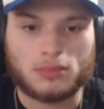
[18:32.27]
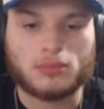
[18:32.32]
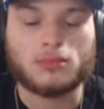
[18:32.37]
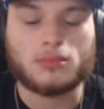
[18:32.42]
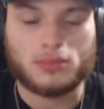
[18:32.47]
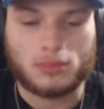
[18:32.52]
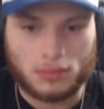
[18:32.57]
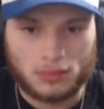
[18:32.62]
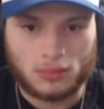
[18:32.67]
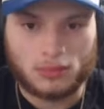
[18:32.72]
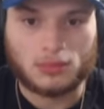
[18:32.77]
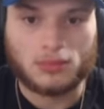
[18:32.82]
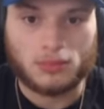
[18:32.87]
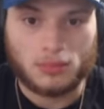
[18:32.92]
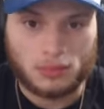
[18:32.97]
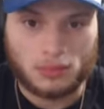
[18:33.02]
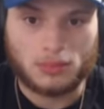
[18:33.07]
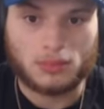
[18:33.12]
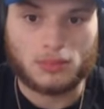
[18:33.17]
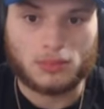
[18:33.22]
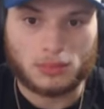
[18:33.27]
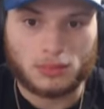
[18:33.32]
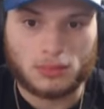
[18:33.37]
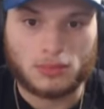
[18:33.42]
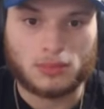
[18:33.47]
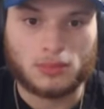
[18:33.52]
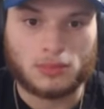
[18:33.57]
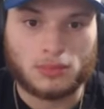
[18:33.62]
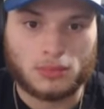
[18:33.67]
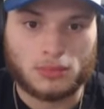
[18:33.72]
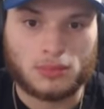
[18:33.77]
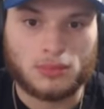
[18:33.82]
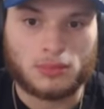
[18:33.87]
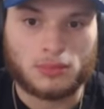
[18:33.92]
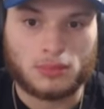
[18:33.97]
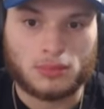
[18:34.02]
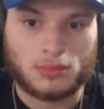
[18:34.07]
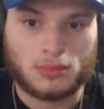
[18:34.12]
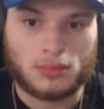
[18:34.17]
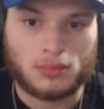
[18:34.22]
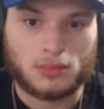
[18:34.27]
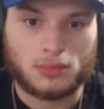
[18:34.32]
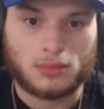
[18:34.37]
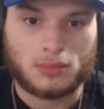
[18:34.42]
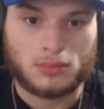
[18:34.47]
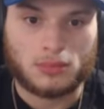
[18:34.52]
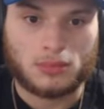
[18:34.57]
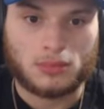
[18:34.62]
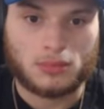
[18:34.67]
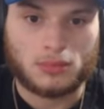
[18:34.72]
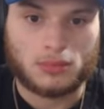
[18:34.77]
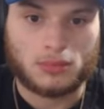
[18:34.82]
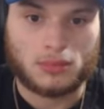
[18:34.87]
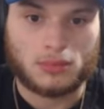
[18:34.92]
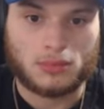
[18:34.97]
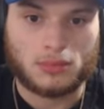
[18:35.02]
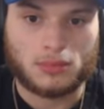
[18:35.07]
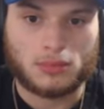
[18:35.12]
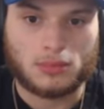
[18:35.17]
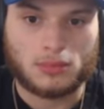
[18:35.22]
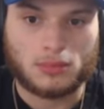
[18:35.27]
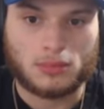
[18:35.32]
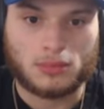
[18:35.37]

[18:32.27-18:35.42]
[no speech]